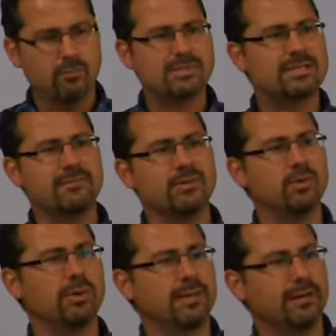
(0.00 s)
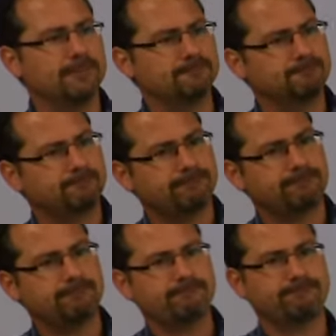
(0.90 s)
What's David doing there?
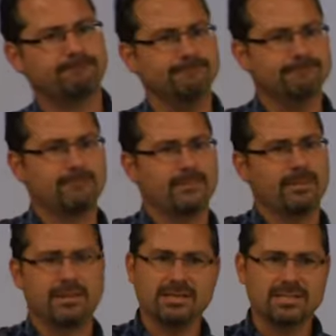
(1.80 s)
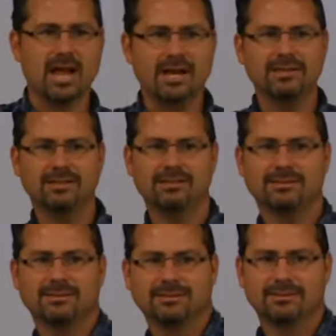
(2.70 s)
You think he's lying?
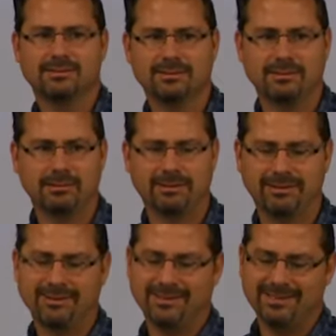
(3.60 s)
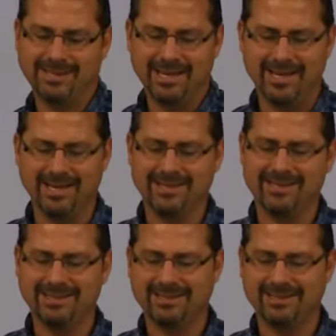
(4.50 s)
Yeah.